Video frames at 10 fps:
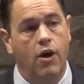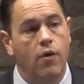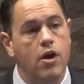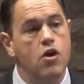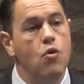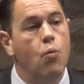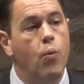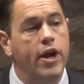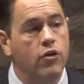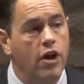are not
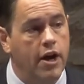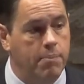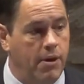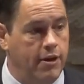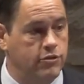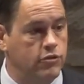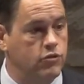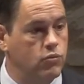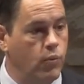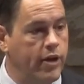apostles. We understand that.
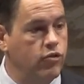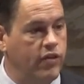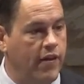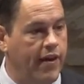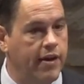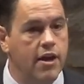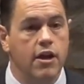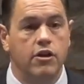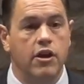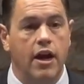None of us were
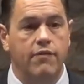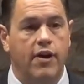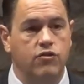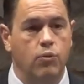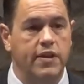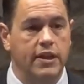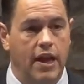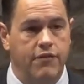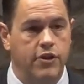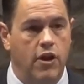the 11 on the
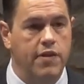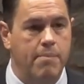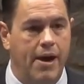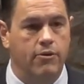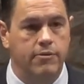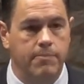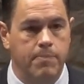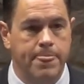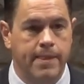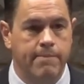mountain in
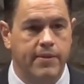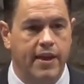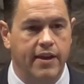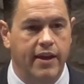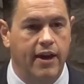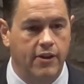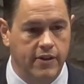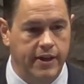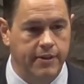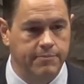Galilee
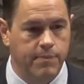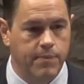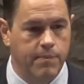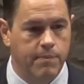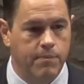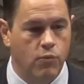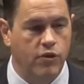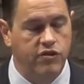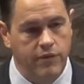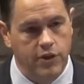receiving the Great
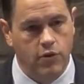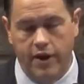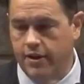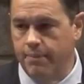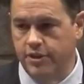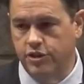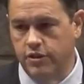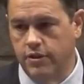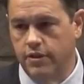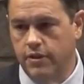Commission
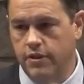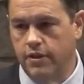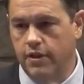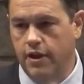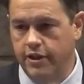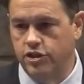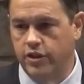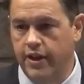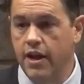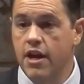initially. None
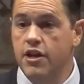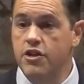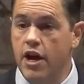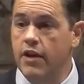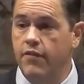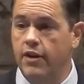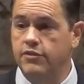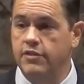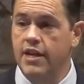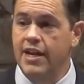of us had
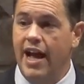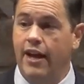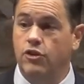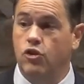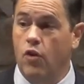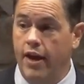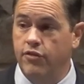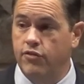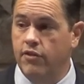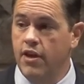Christ
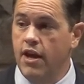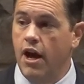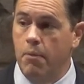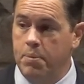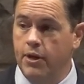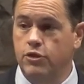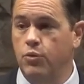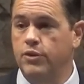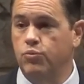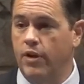appear to us
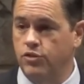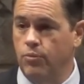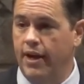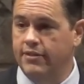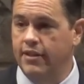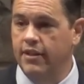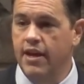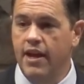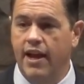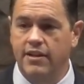resurrected and tell us
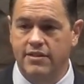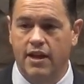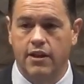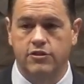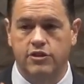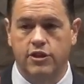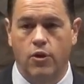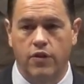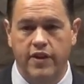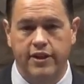to go to the nations. And
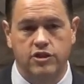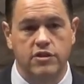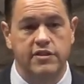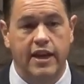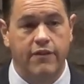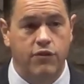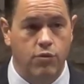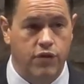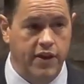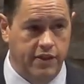if you think that's
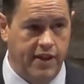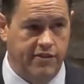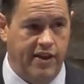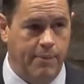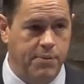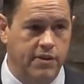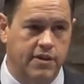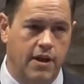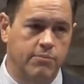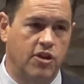happened, come talk to me. We
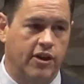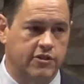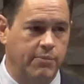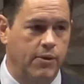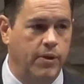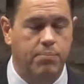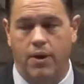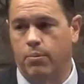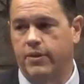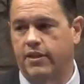probably can set you up
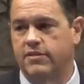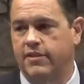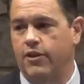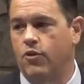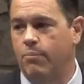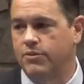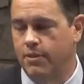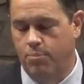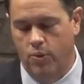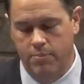with appointments for
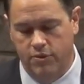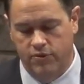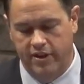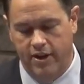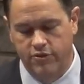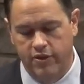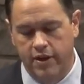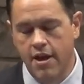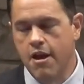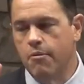counseling but
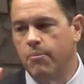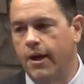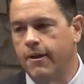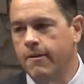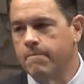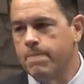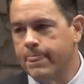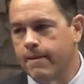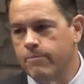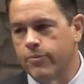
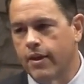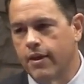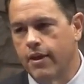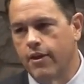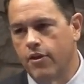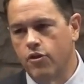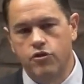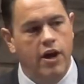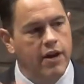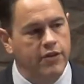none of us have had
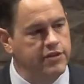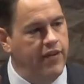that.